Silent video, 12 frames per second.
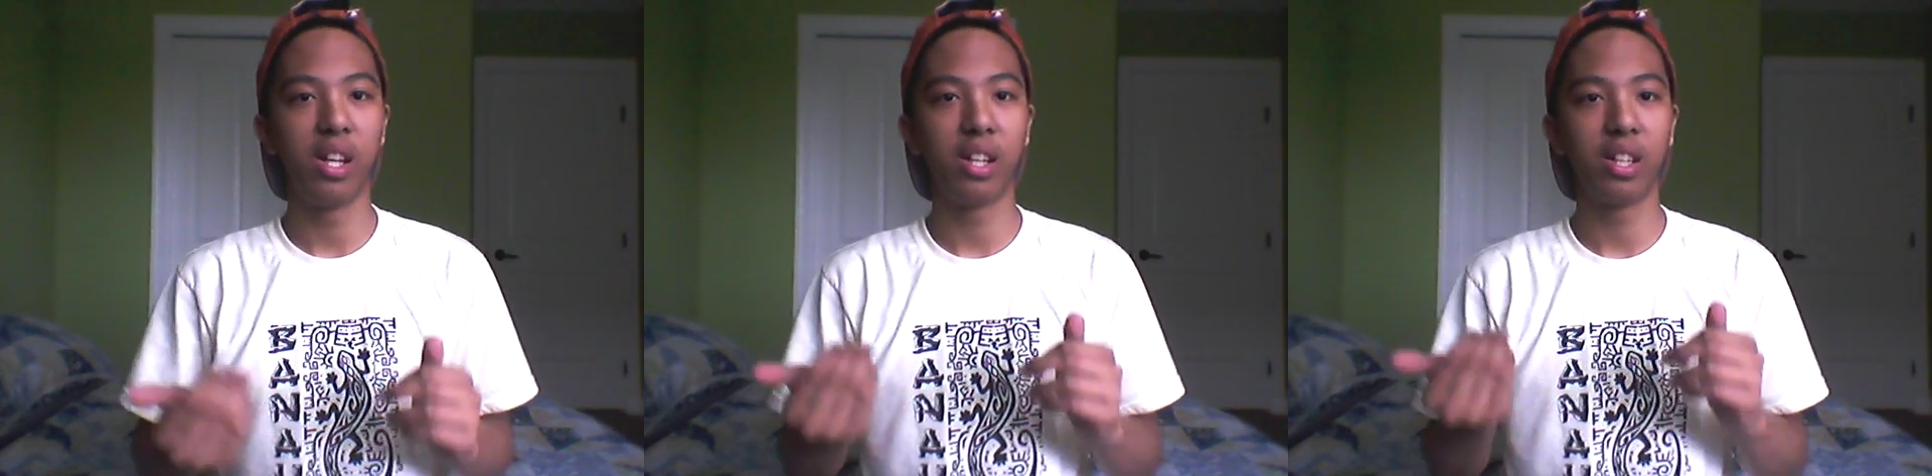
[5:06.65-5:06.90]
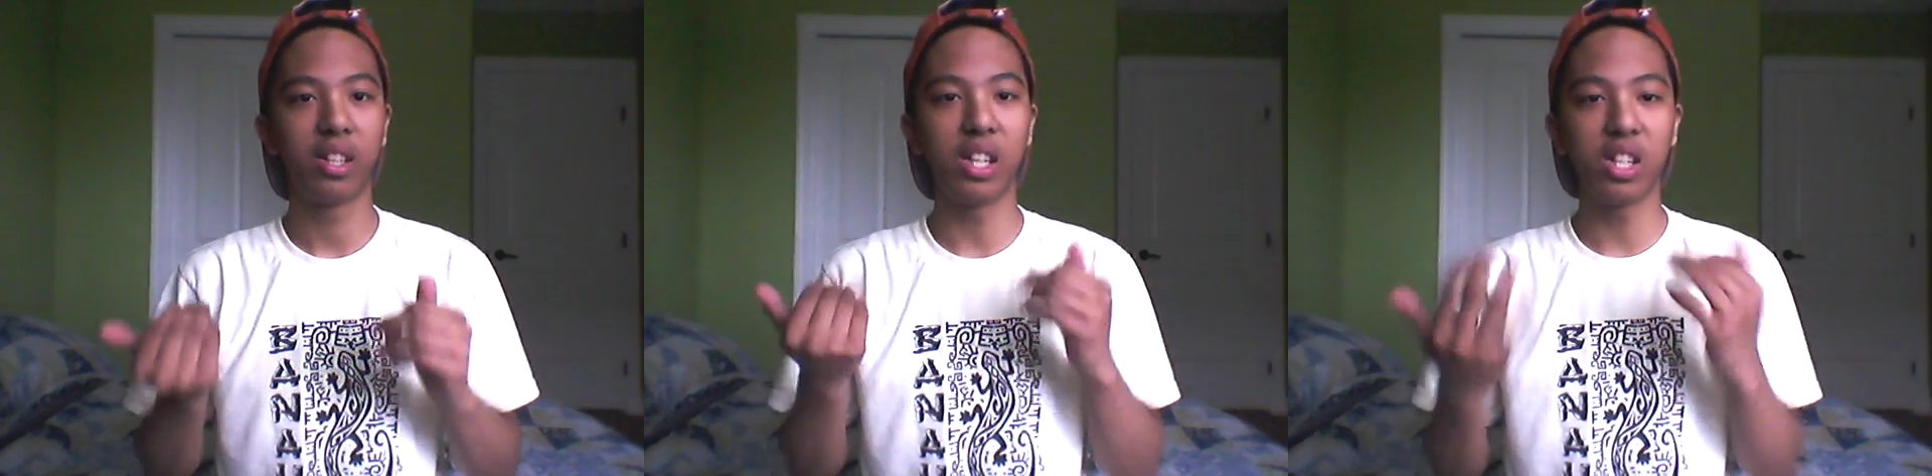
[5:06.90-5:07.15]

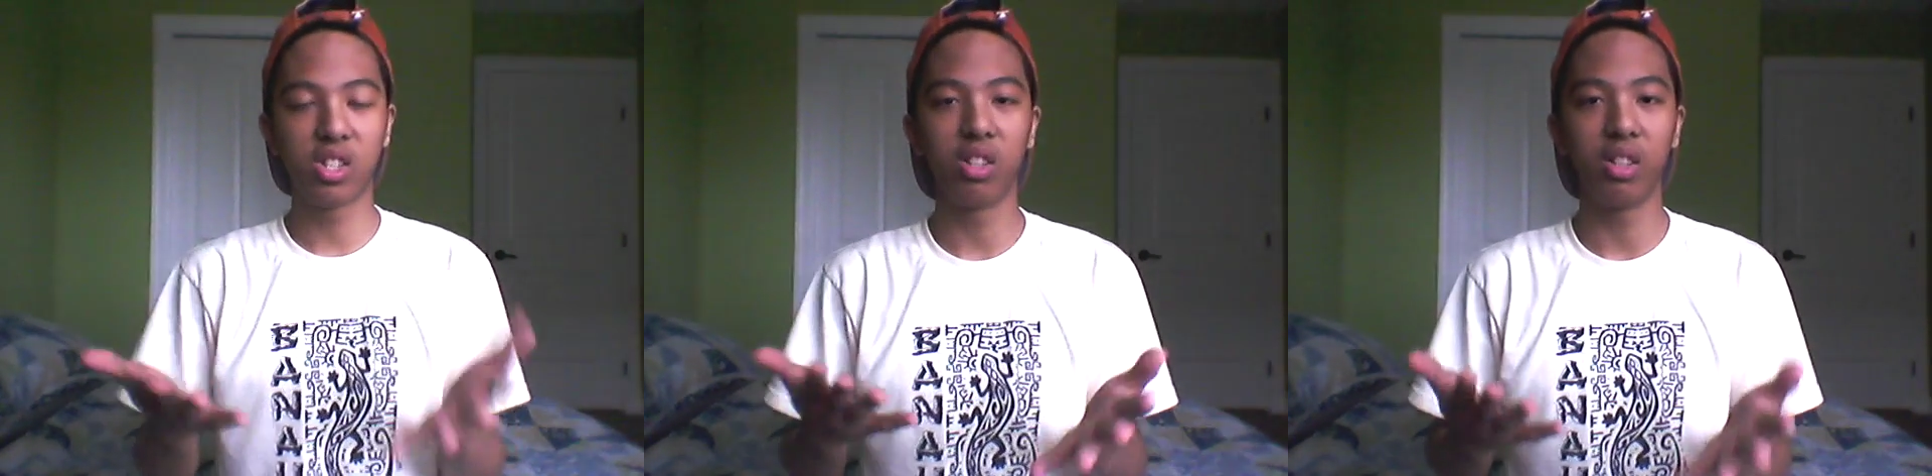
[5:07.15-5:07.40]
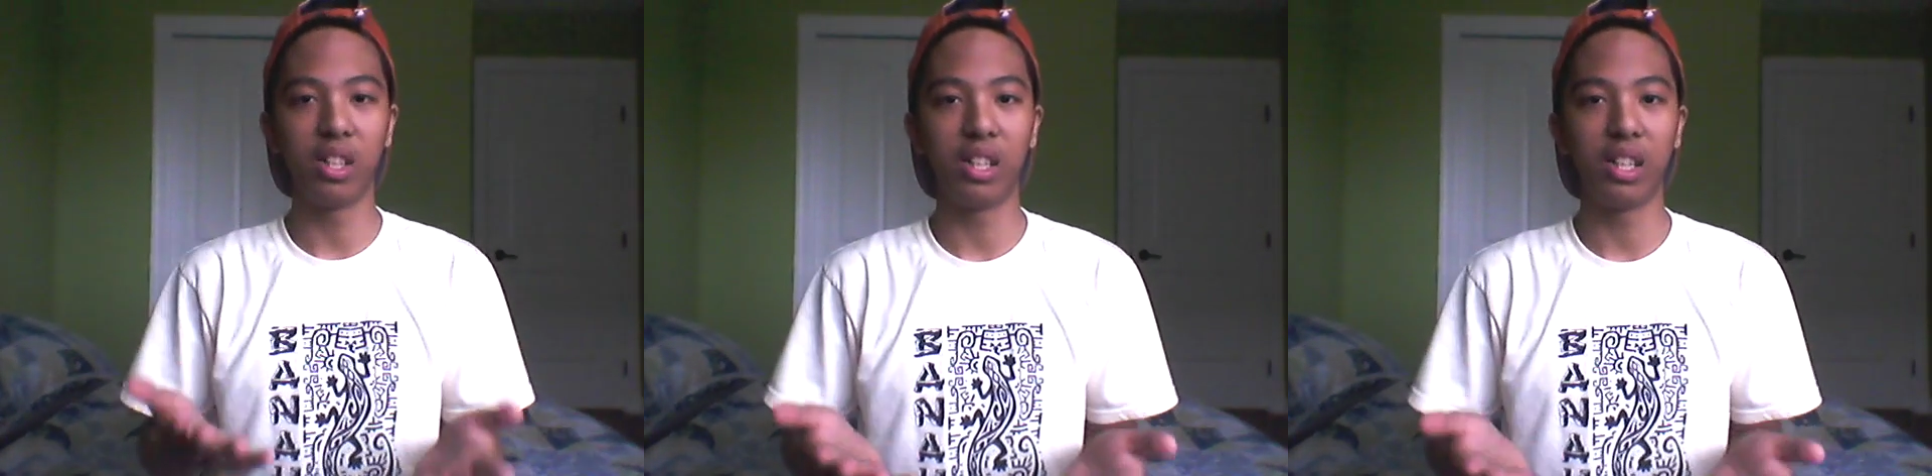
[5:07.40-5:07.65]
get you
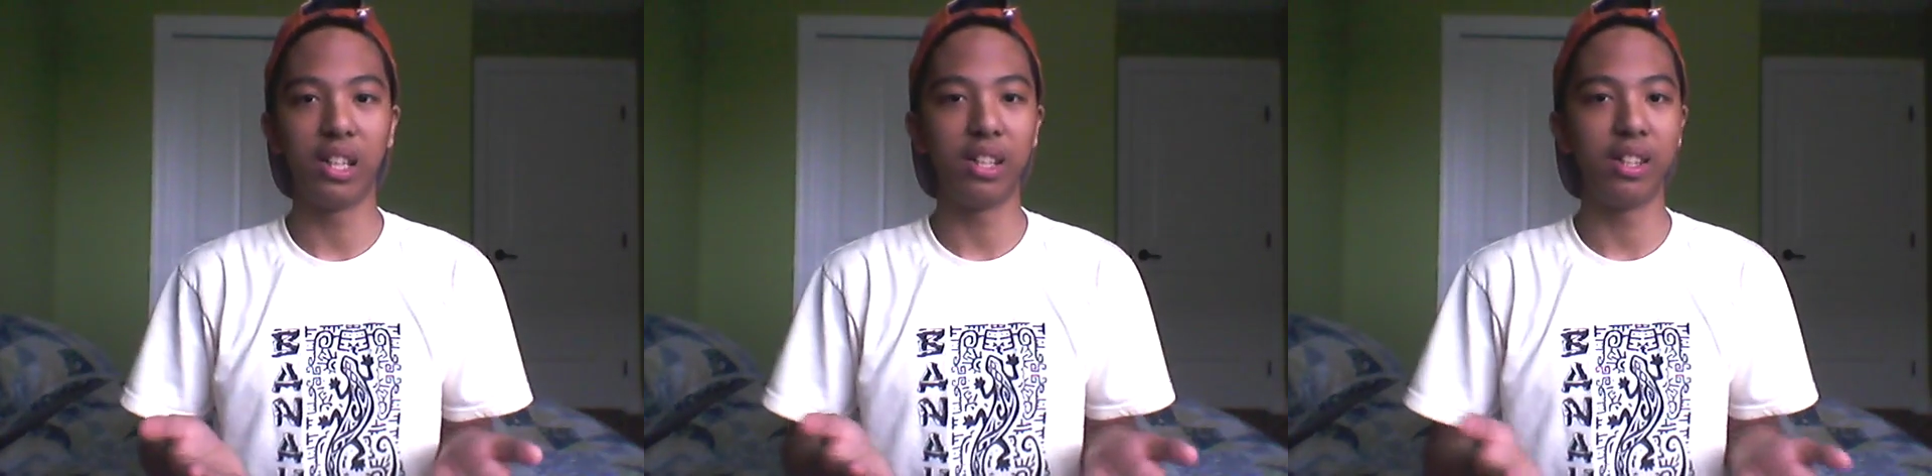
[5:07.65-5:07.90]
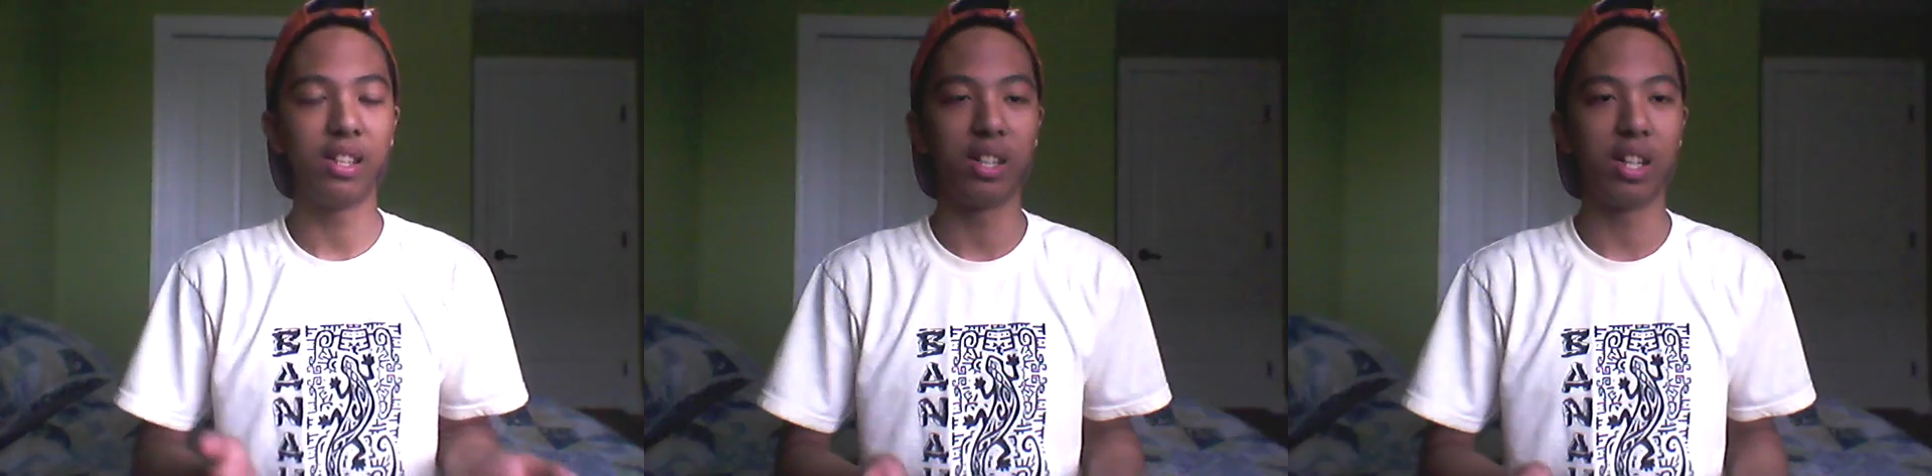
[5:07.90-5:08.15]

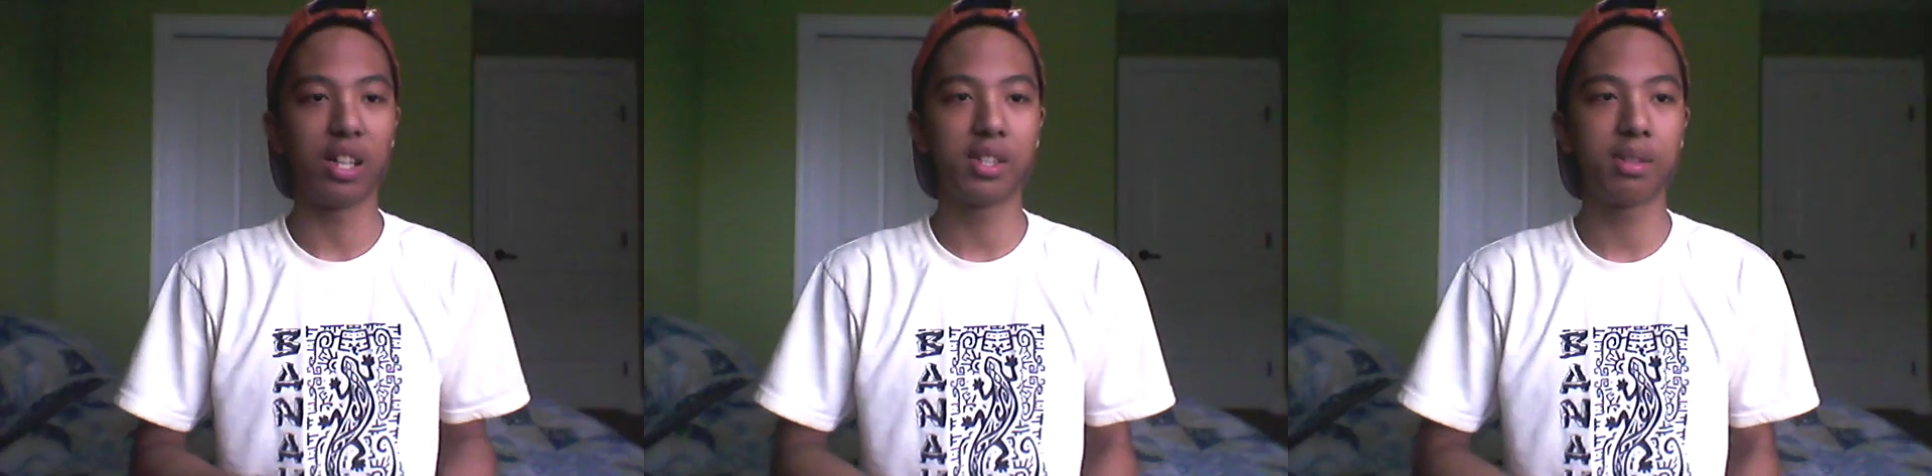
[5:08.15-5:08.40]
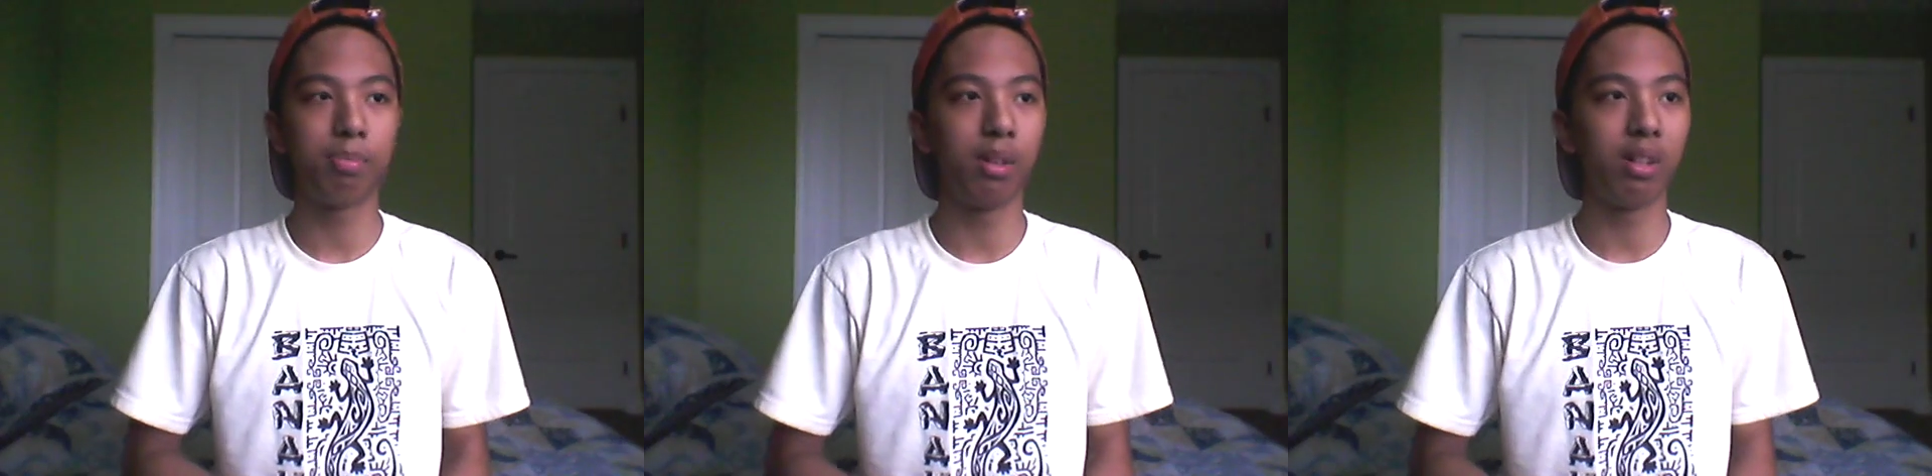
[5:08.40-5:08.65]
to
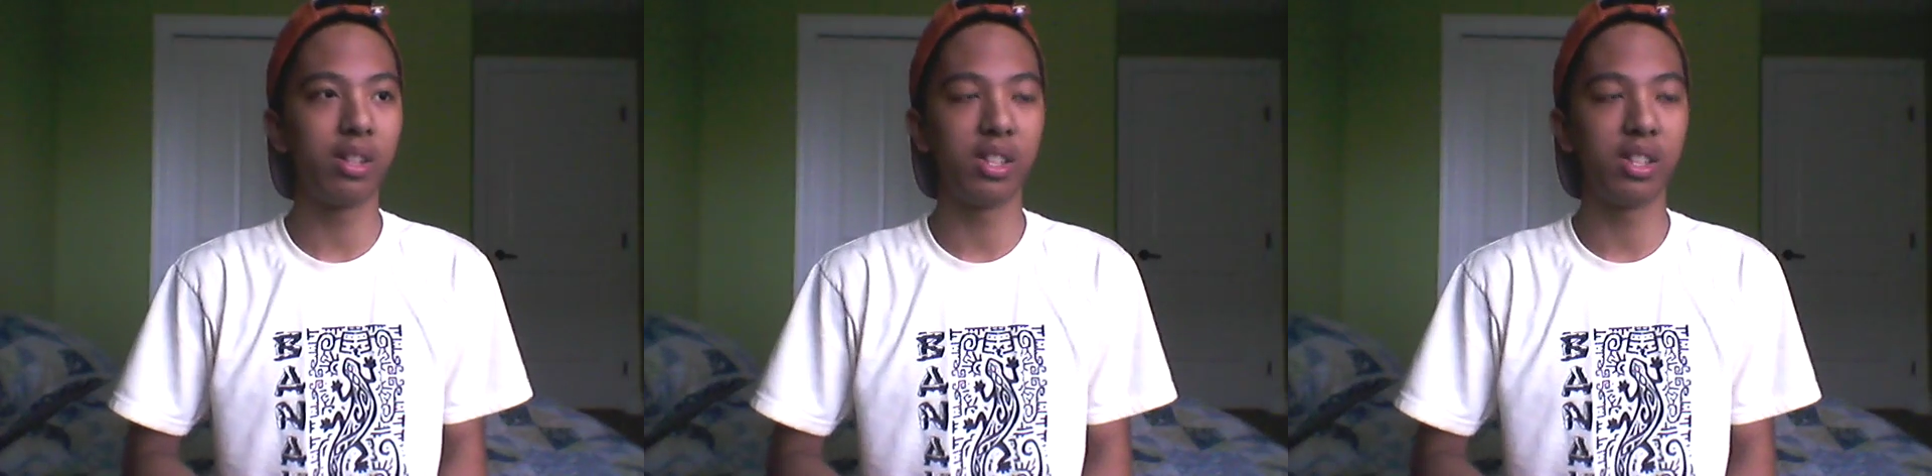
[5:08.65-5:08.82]
explore the